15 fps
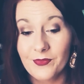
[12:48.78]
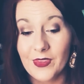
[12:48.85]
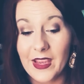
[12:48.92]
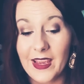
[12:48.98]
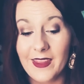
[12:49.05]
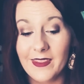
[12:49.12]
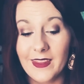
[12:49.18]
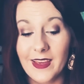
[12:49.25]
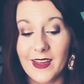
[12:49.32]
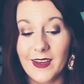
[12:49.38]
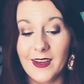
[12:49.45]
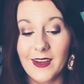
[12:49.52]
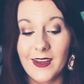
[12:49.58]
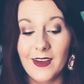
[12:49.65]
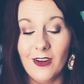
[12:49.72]
And
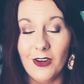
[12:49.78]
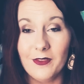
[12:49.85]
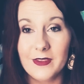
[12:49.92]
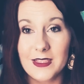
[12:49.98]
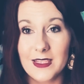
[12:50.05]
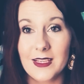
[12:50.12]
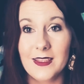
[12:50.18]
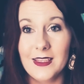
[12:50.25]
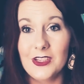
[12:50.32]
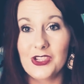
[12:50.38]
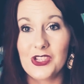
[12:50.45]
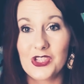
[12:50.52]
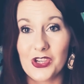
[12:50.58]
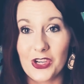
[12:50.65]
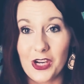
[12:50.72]
then all of a sudden they
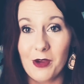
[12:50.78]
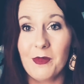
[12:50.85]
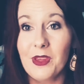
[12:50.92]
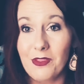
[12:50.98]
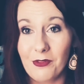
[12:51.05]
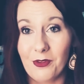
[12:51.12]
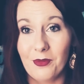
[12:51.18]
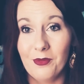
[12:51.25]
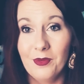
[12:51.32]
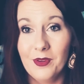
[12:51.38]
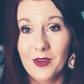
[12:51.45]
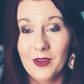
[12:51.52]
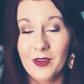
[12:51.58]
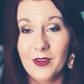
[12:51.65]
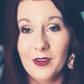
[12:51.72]
just start coming through.
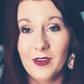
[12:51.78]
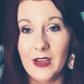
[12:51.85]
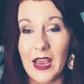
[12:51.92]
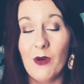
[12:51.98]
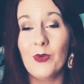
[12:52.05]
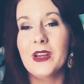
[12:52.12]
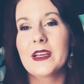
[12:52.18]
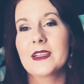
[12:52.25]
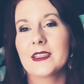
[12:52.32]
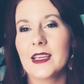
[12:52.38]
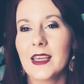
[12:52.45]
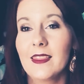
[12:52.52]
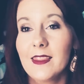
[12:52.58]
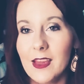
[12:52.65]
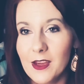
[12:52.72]
And when I
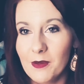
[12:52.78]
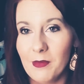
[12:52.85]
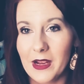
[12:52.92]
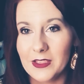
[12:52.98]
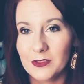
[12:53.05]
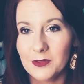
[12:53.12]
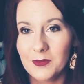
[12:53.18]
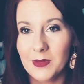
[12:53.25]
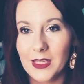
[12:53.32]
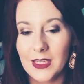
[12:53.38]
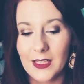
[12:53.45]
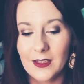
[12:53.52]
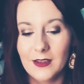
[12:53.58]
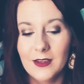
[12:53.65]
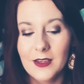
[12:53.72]
say them, I don't
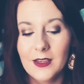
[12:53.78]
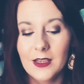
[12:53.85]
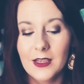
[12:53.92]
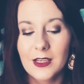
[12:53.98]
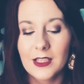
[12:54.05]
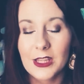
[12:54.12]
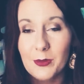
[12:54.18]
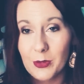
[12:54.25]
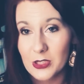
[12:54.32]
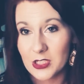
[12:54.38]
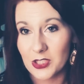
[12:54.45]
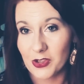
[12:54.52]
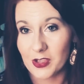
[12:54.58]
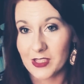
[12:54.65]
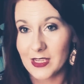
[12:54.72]
mean the
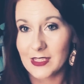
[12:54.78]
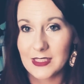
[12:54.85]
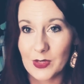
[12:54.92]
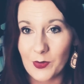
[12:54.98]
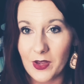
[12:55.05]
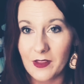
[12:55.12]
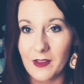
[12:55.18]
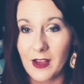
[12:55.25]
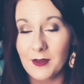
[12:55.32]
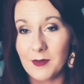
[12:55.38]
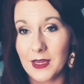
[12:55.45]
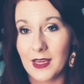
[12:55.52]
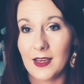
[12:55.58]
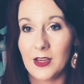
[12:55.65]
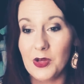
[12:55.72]
person you're connecting with. I
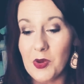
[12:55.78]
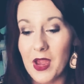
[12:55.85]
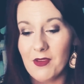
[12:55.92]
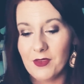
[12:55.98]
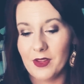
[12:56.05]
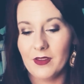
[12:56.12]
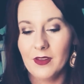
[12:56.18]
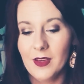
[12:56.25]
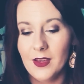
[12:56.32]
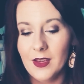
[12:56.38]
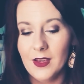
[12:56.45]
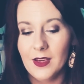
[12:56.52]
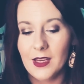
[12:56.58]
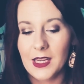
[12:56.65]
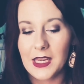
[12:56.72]
mean, you haven't,
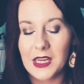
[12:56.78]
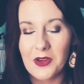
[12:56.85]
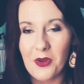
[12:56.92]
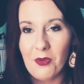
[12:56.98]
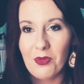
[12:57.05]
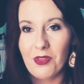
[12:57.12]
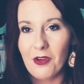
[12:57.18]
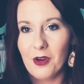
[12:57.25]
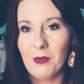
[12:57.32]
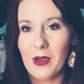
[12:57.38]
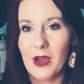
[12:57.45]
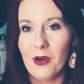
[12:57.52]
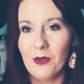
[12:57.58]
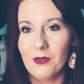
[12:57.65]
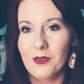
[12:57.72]
thought
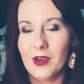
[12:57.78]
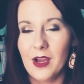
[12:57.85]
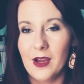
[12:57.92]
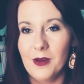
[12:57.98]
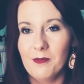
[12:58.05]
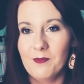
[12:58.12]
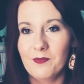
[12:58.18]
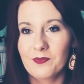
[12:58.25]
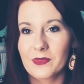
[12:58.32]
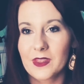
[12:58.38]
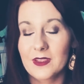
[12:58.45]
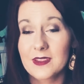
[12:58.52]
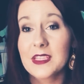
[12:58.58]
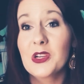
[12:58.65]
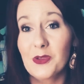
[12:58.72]
about
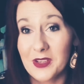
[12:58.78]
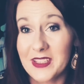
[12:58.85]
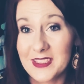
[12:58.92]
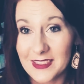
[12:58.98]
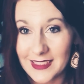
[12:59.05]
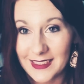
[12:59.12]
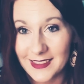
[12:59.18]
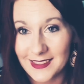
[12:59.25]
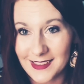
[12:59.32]
synchronicities.